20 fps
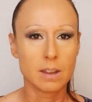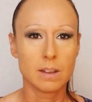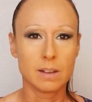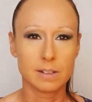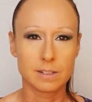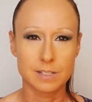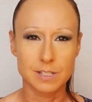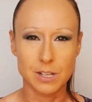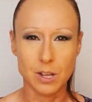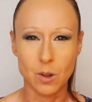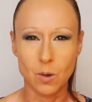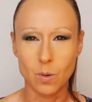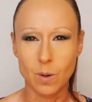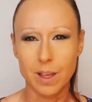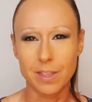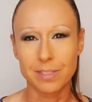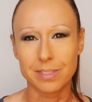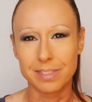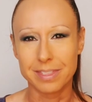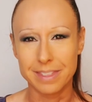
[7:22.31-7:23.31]
So
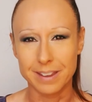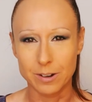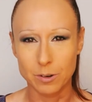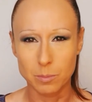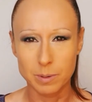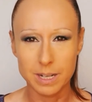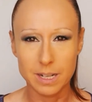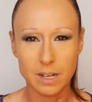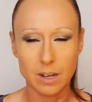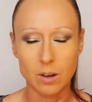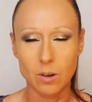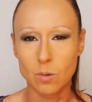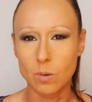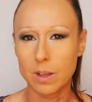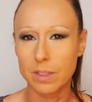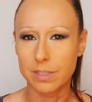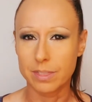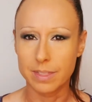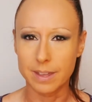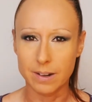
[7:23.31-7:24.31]
there we
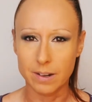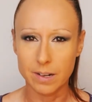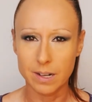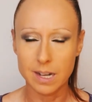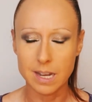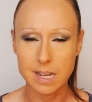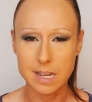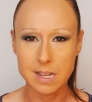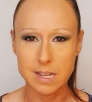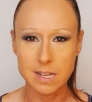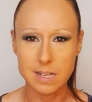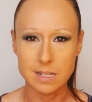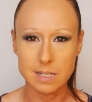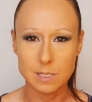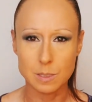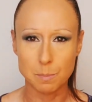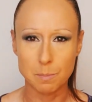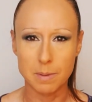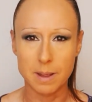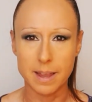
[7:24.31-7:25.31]
go. There
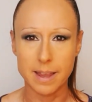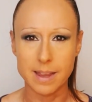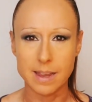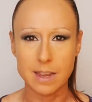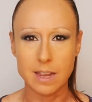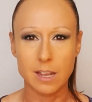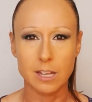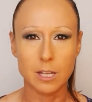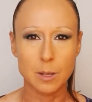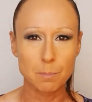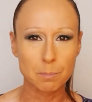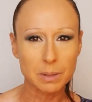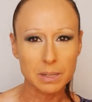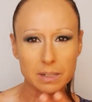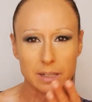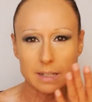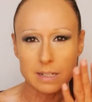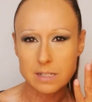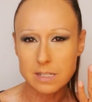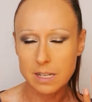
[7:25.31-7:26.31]
is my
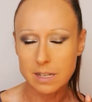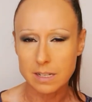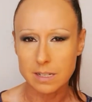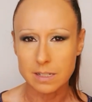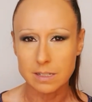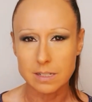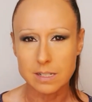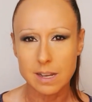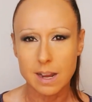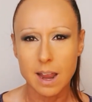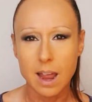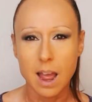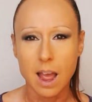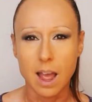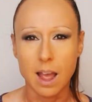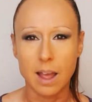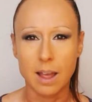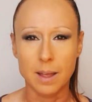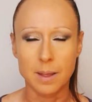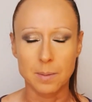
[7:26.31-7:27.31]
completed
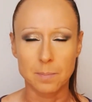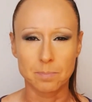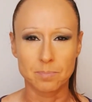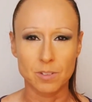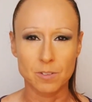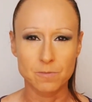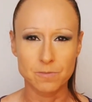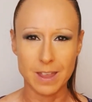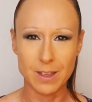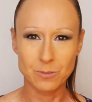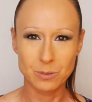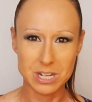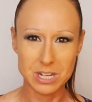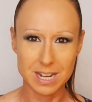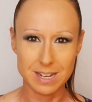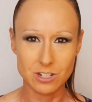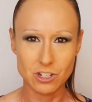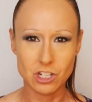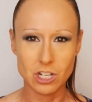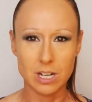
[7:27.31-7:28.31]

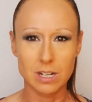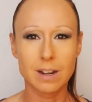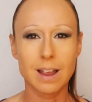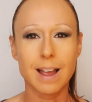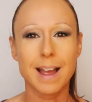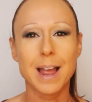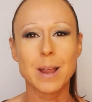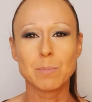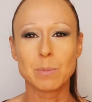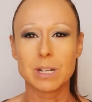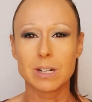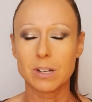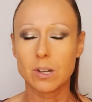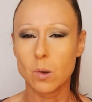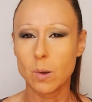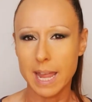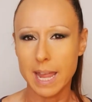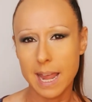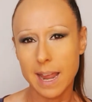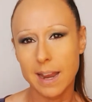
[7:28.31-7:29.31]
foundation. I'm gonna go
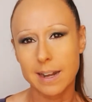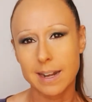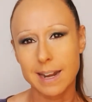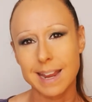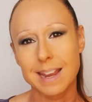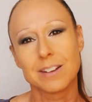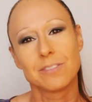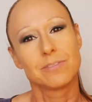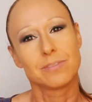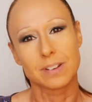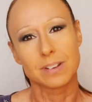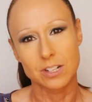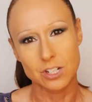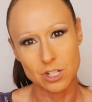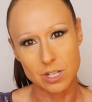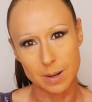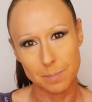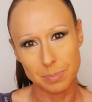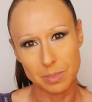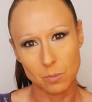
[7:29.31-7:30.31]
ahead and finish
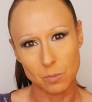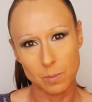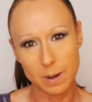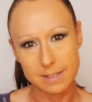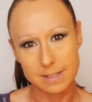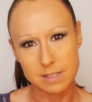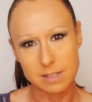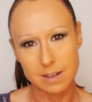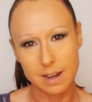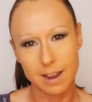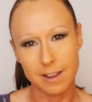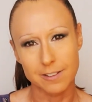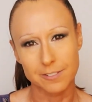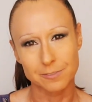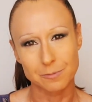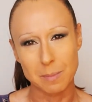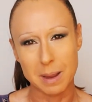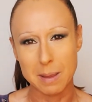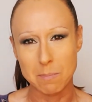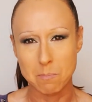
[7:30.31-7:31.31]
up the rest
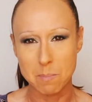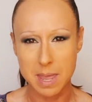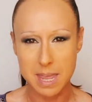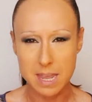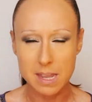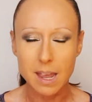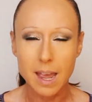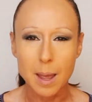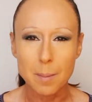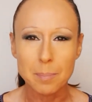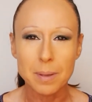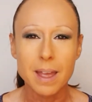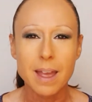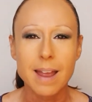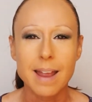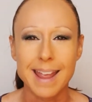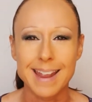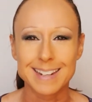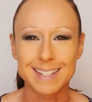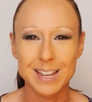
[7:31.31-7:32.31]
of my makeup
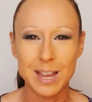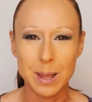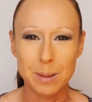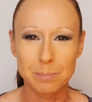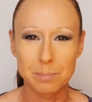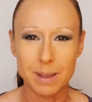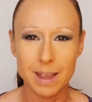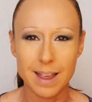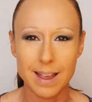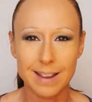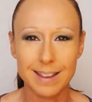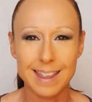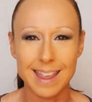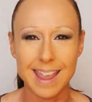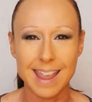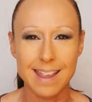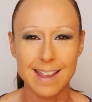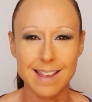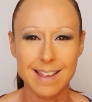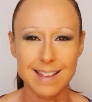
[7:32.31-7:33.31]
and come back
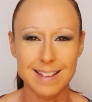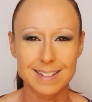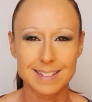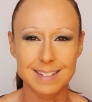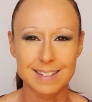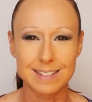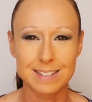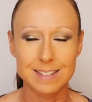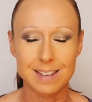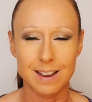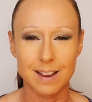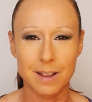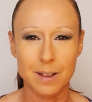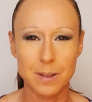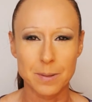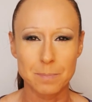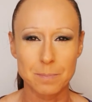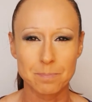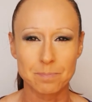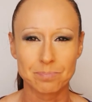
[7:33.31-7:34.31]
and
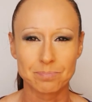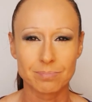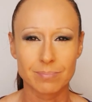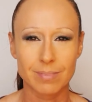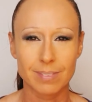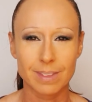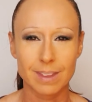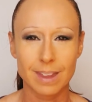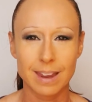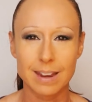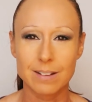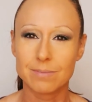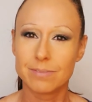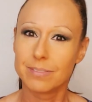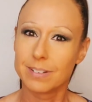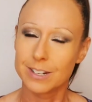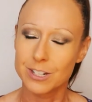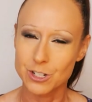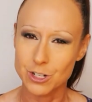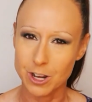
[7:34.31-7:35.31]

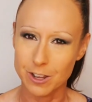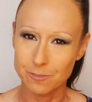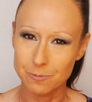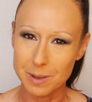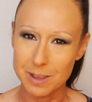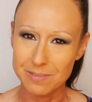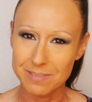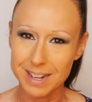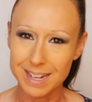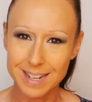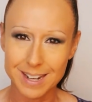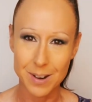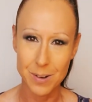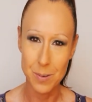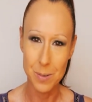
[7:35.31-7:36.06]
finish off my video.